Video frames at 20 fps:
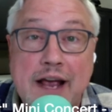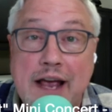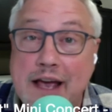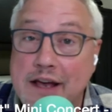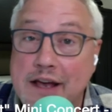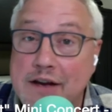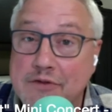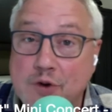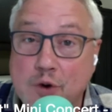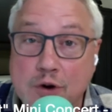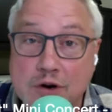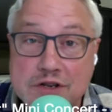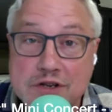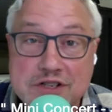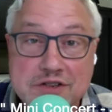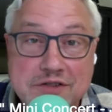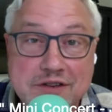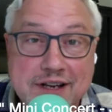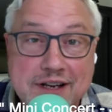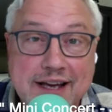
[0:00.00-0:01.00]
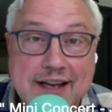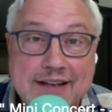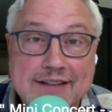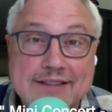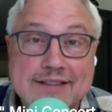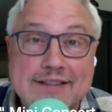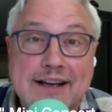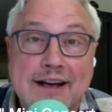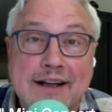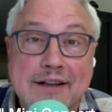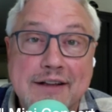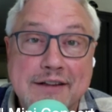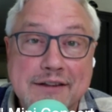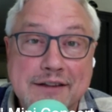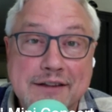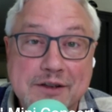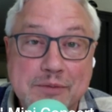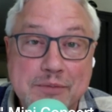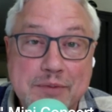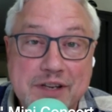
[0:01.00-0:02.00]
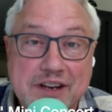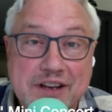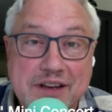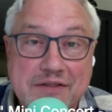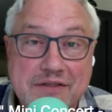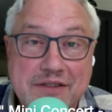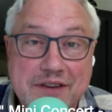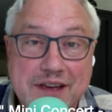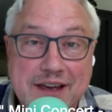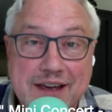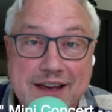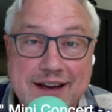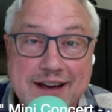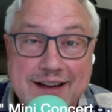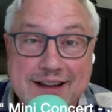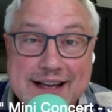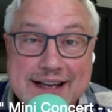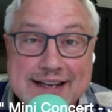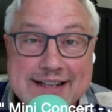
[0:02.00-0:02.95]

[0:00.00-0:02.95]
And of course, you can get a little bit of a uh,